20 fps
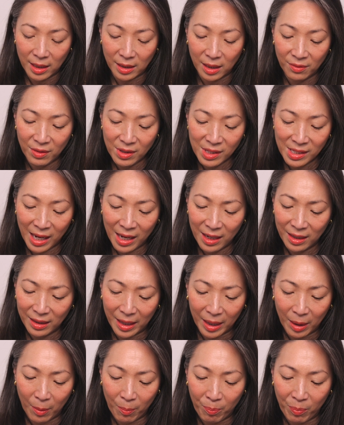I love this kind of
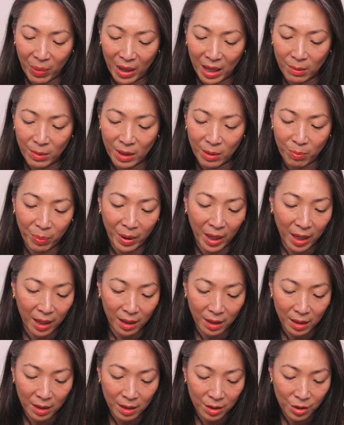like baby
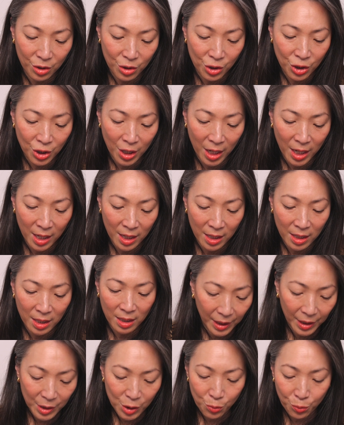pink shade.
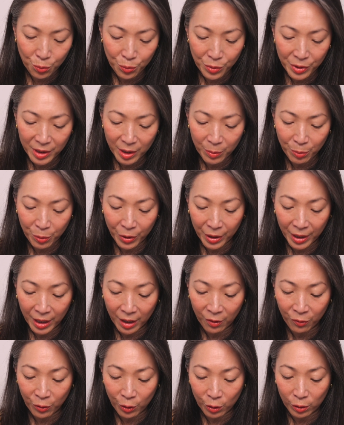It's really
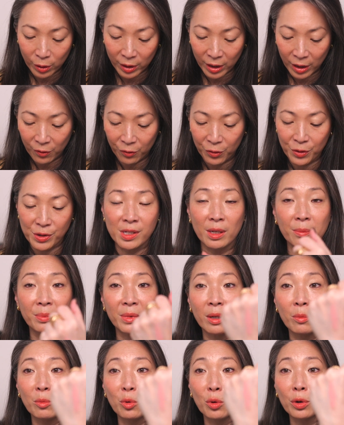pretty if you're looking for
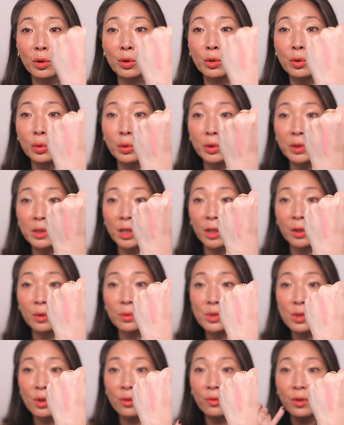something more cool
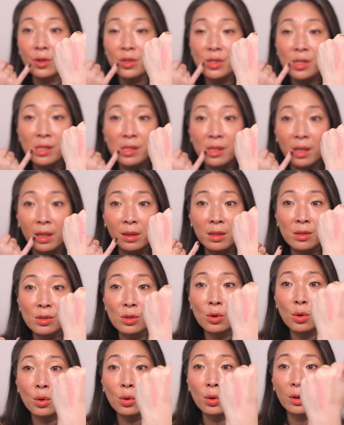tone. So versus like this
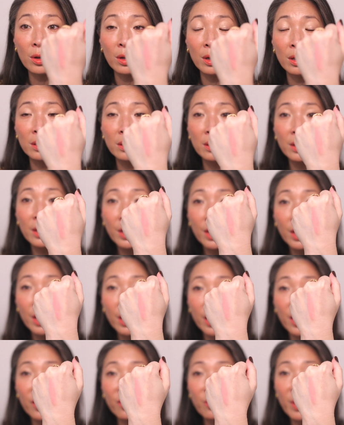coral,
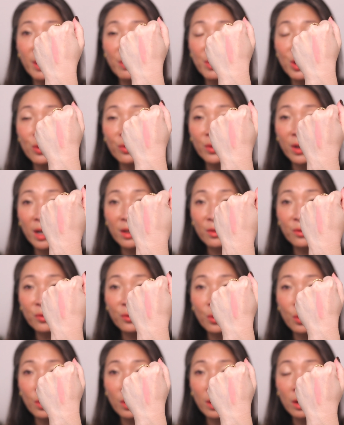if maybe you've gone
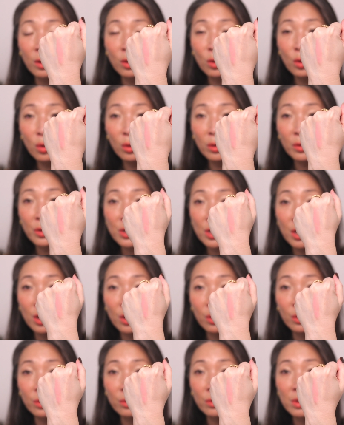for a cooler
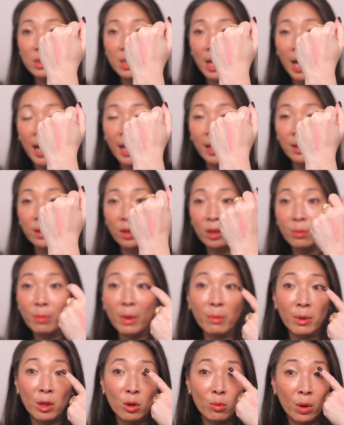toned eye look,
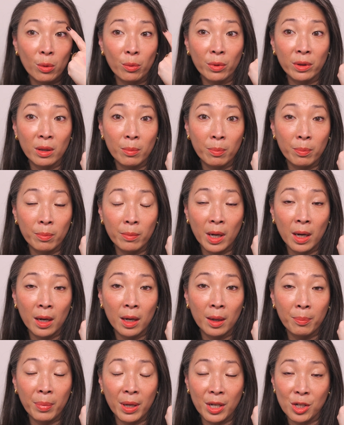maybe you went with the
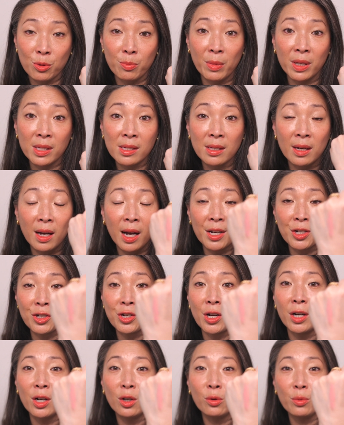uh, Beige Mitzah
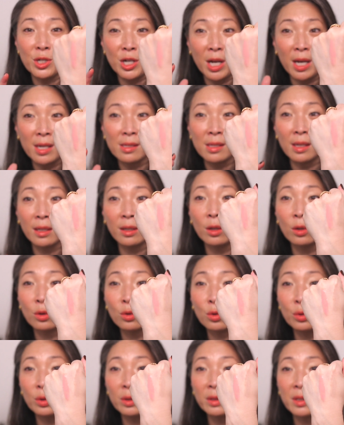eyeshadow, which has like a
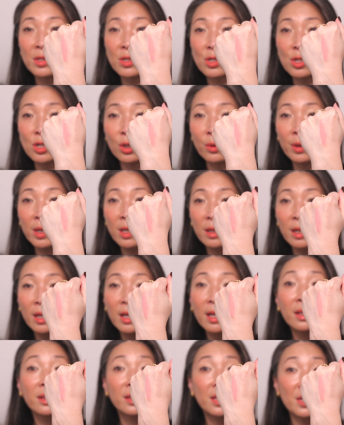coolness to it
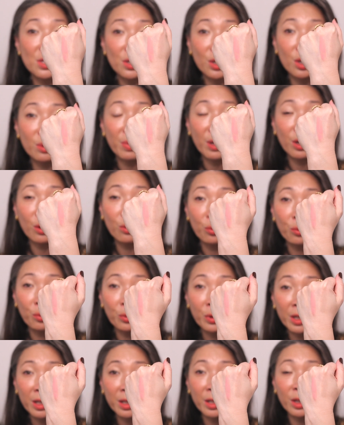this could be
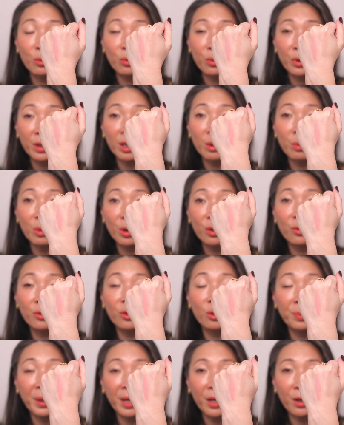really, really
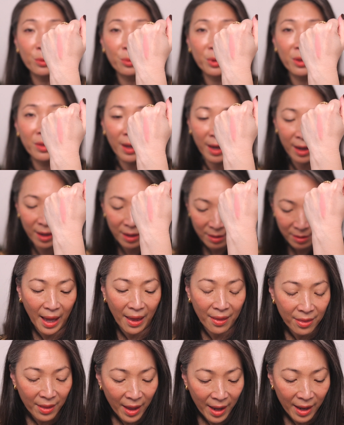beautiful paired with that.
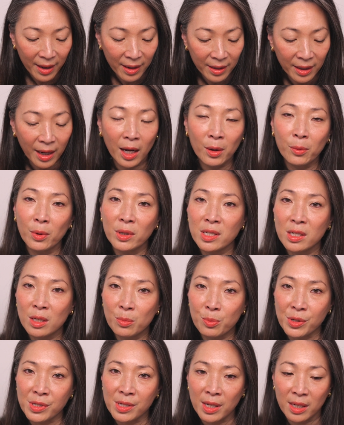And then I wanted to
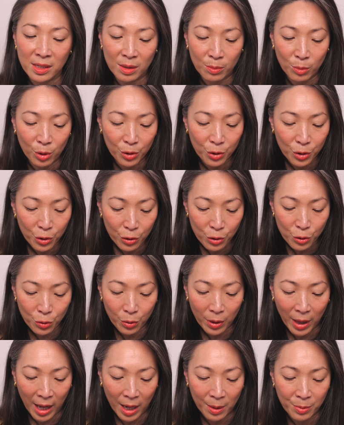present a more
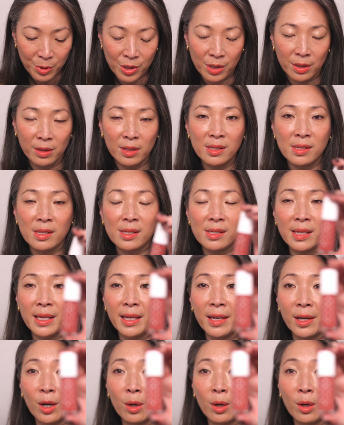neutral option. This is the